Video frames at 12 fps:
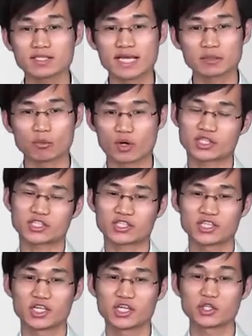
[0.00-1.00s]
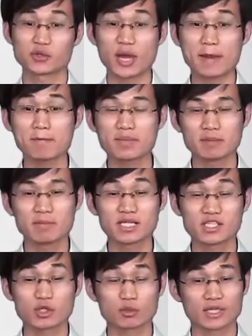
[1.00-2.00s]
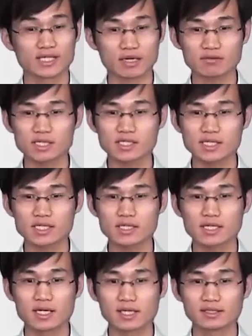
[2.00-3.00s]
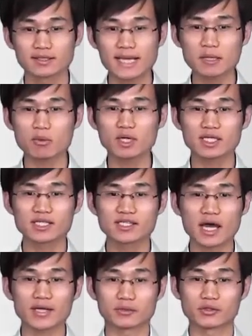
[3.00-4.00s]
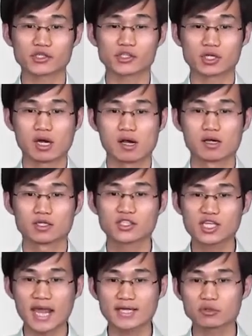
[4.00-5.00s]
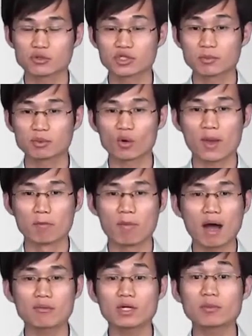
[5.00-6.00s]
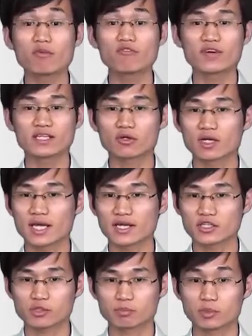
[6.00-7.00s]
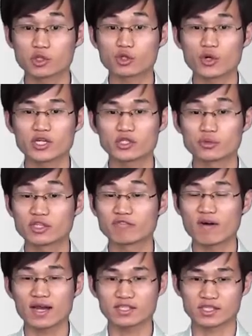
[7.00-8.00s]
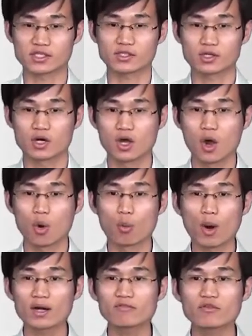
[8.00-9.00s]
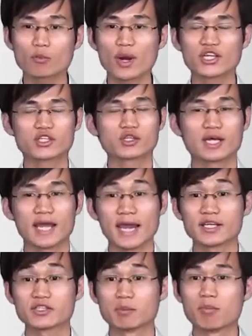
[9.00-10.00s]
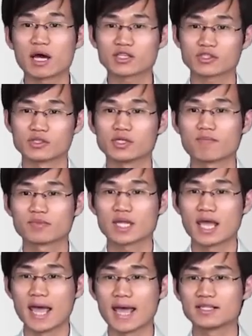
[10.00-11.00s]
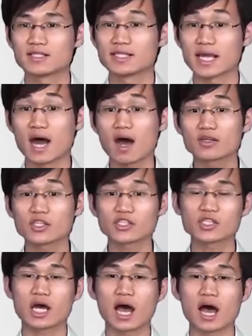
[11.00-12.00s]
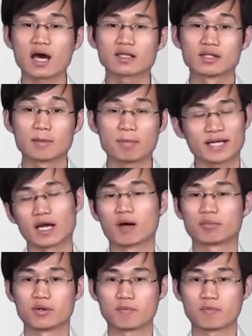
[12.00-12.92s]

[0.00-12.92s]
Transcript: networks, to implement redundancy, network designers tend to deploy multiple physical links between two devices, one of which is the master and the others are the backup.